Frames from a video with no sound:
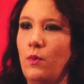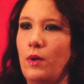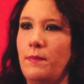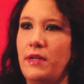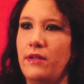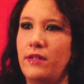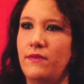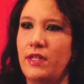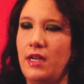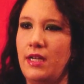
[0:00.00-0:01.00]
what period
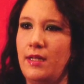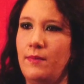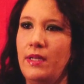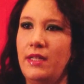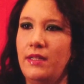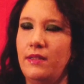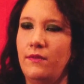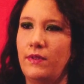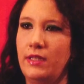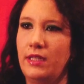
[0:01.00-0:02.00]
of time the
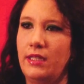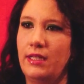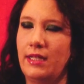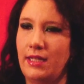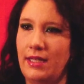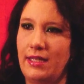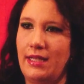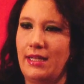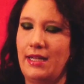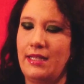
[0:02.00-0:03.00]
villa
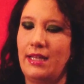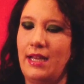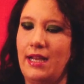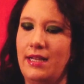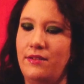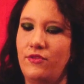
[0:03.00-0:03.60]
had